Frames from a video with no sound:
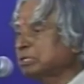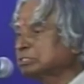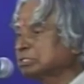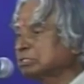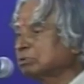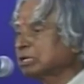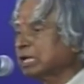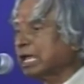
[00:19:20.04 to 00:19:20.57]

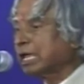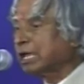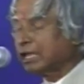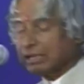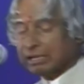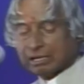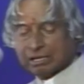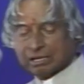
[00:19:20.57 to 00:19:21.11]
person, okay,
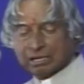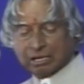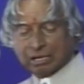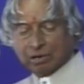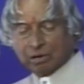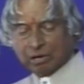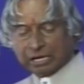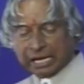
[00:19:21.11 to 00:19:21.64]

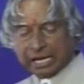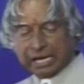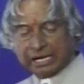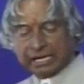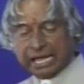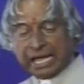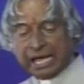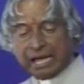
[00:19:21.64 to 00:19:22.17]
sir. Okay, okay.
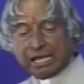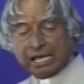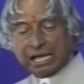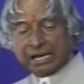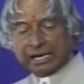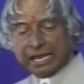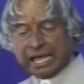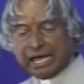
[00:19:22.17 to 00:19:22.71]

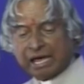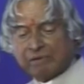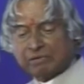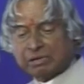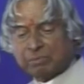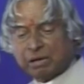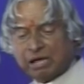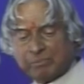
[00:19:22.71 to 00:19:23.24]
Neha
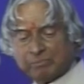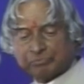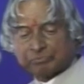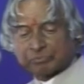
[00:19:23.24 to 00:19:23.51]
Verma,